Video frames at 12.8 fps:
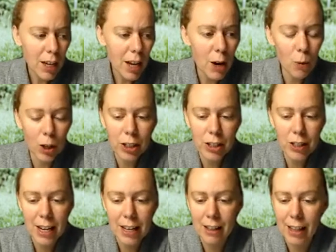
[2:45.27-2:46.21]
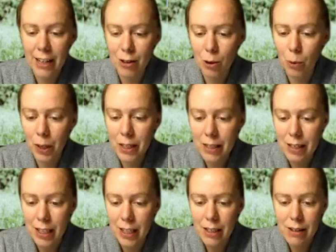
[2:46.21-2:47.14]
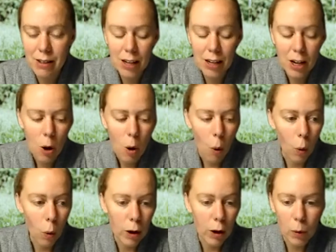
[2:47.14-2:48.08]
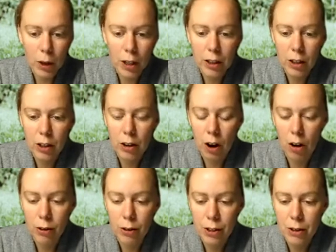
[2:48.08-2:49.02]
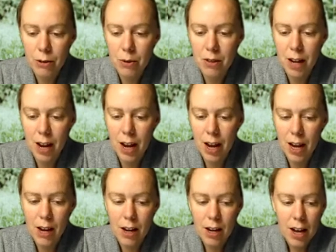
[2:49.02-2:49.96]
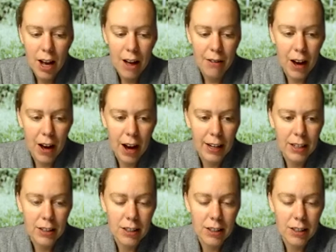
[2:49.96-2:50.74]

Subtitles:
And one could say that that's coincidence, or one could also say that